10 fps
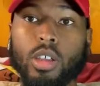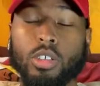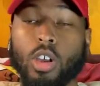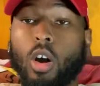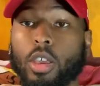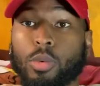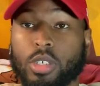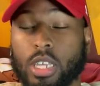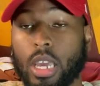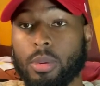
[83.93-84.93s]
talking with
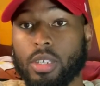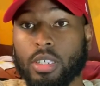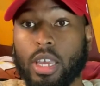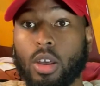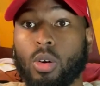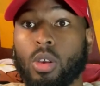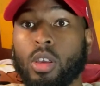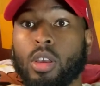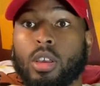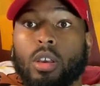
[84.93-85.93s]
Sam Cassell.
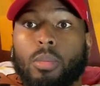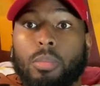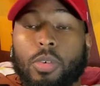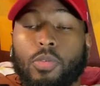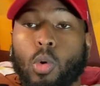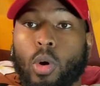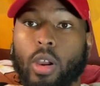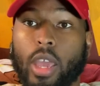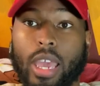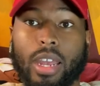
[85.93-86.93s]
Before
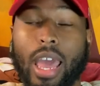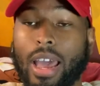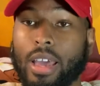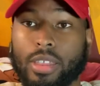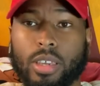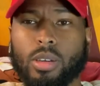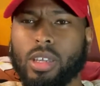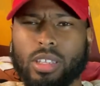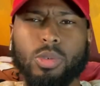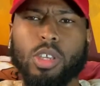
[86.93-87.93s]
and at, I
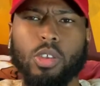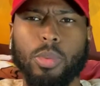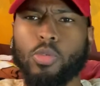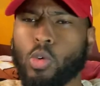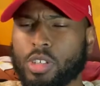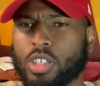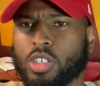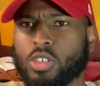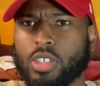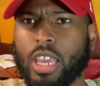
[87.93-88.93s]
think it was either before the
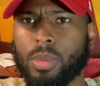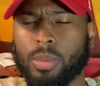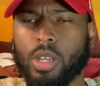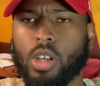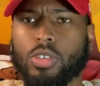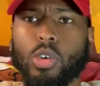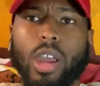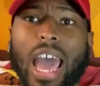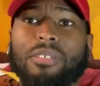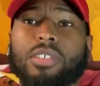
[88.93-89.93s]
Sixers game in the playoffs or
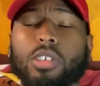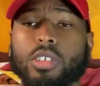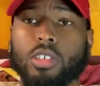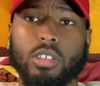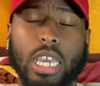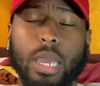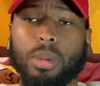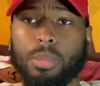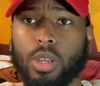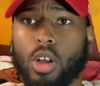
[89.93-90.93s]
after the Sixers game in the
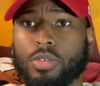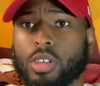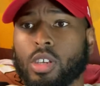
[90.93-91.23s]
playoffs.